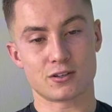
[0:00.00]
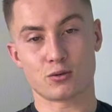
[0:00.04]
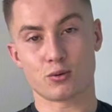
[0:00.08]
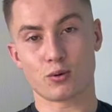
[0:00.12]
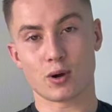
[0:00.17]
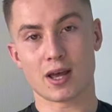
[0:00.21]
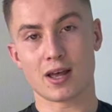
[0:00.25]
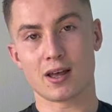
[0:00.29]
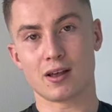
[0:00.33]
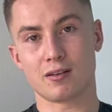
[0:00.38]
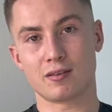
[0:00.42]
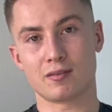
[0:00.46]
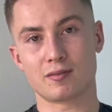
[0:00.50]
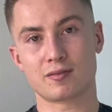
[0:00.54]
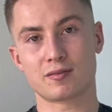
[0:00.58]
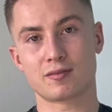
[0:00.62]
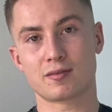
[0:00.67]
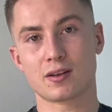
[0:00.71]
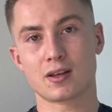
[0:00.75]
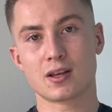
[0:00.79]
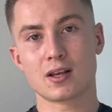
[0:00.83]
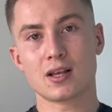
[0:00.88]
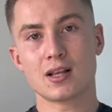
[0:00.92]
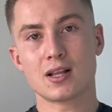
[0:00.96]
12
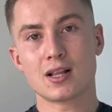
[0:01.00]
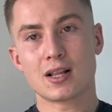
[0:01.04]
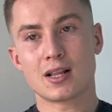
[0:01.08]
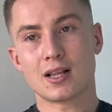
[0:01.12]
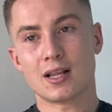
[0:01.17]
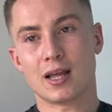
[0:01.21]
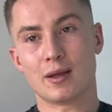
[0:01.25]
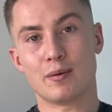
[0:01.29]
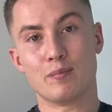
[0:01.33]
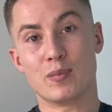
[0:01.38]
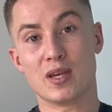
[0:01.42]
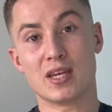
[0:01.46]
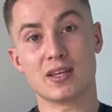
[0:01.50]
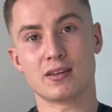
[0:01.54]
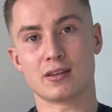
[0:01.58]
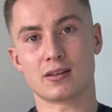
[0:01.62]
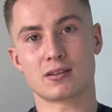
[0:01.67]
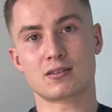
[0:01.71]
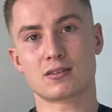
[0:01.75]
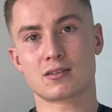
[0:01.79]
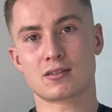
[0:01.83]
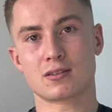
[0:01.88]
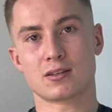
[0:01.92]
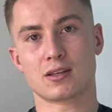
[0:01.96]

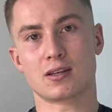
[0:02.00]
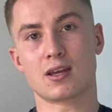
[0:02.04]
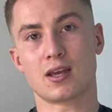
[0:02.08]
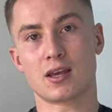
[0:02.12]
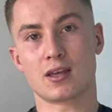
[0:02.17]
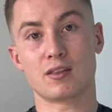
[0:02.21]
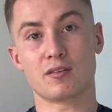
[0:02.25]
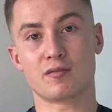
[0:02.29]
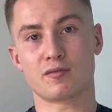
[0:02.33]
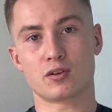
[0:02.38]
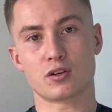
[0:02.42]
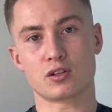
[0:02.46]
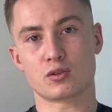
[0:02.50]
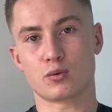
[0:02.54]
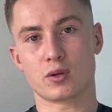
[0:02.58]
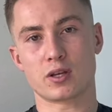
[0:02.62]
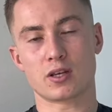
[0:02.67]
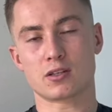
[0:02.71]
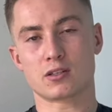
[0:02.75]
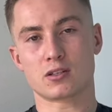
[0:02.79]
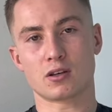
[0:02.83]
meetings in the first week.